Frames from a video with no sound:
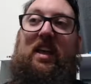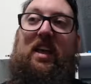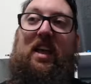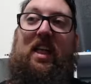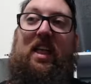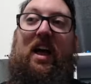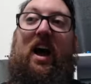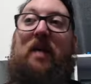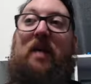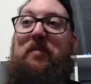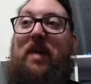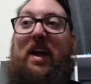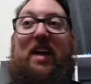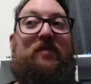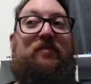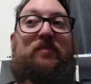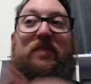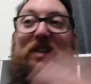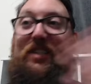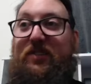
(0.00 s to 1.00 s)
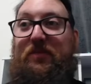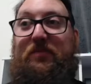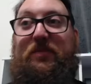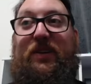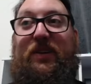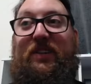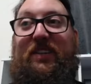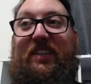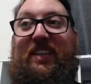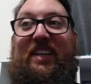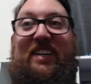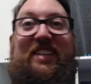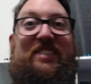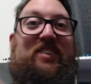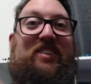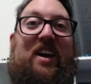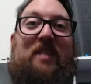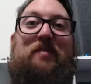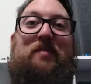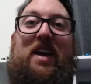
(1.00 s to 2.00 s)
I may have missed abilities.
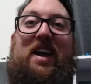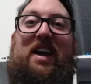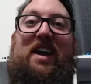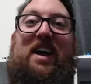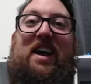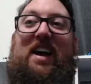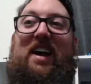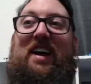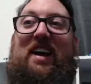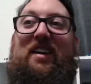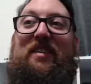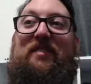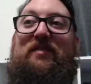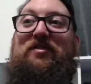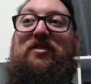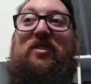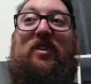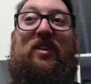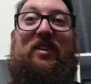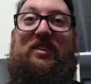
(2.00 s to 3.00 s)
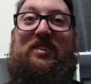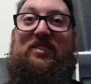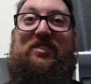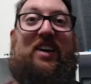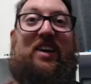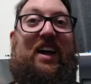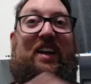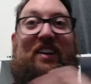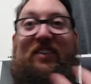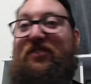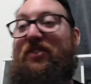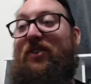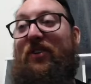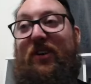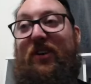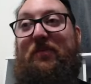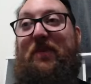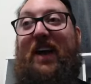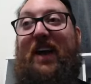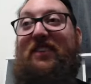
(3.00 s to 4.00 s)
I may have not decided to talk
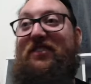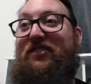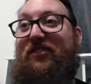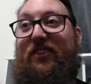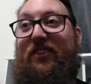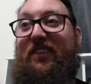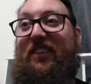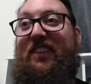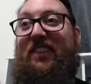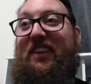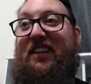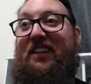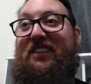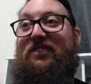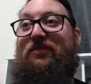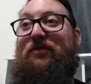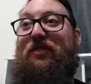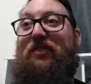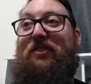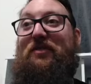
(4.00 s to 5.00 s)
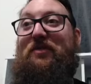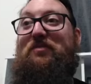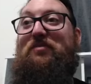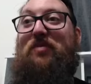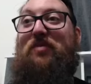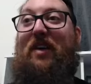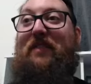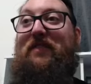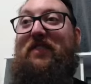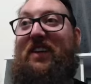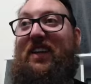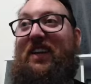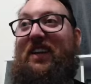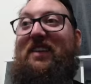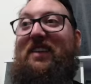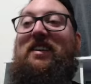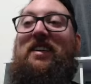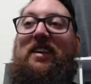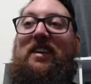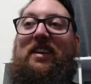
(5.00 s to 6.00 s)
about certain things for brevity.
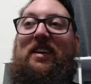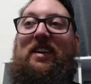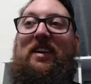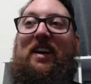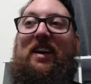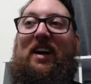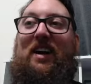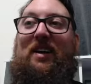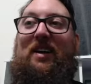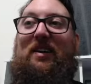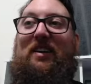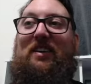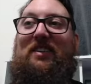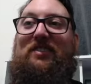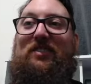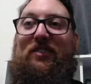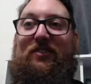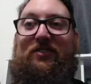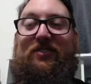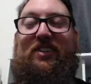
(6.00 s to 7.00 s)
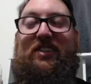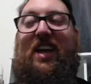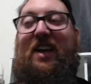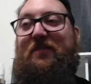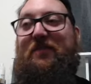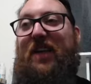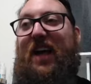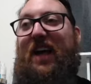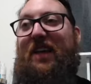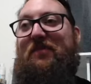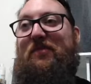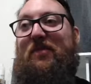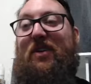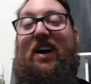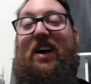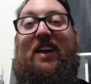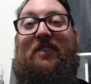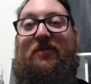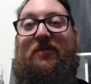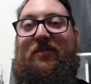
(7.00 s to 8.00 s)
So just keep that in
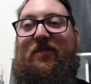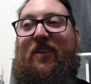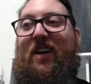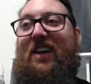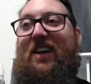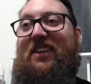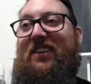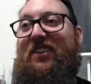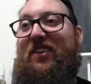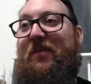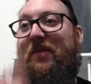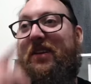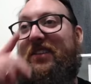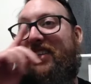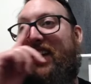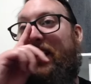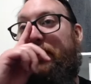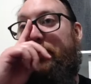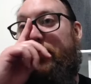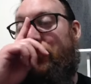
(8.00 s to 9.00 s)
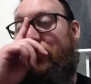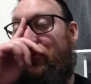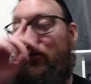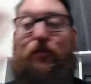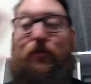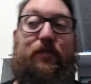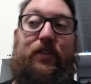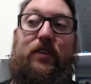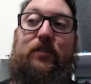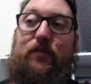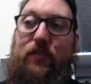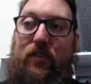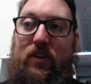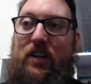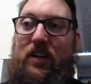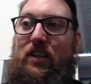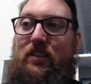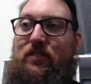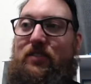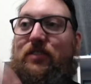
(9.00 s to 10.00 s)
mind when writing your comments out. But do feel free
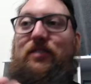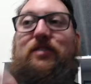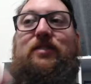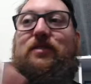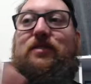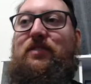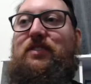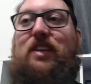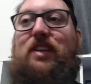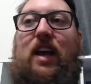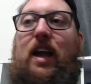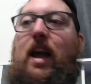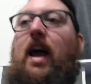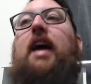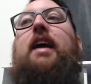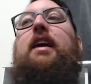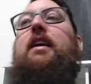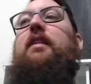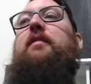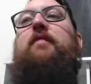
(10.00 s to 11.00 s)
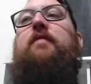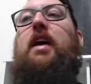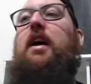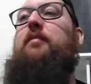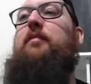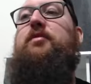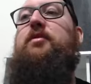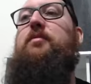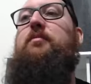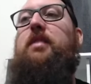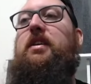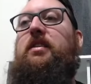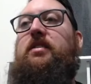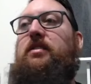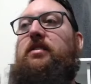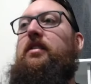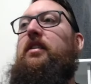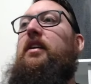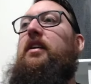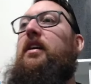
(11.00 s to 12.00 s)
to say, hey, Vamps, you missed
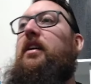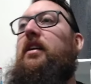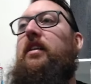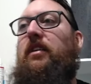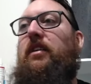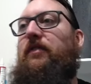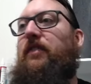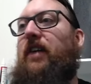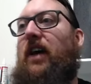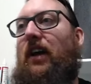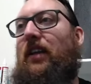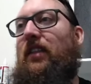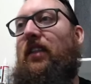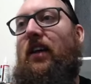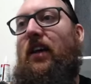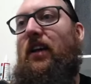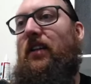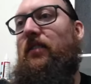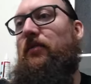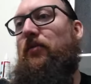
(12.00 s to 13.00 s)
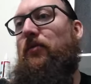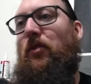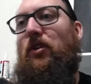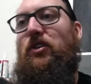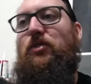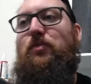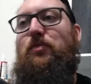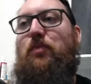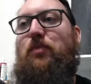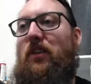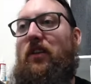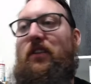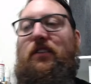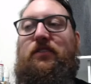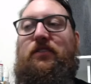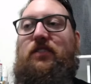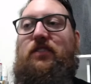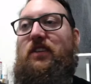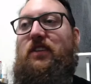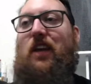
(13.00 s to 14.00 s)
the fact that Watch Brothers can
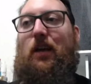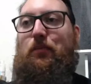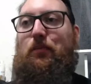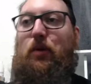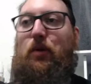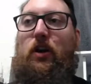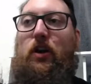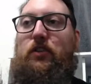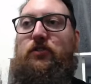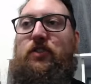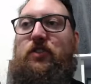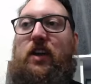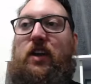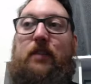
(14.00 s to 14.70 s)
take Purge now,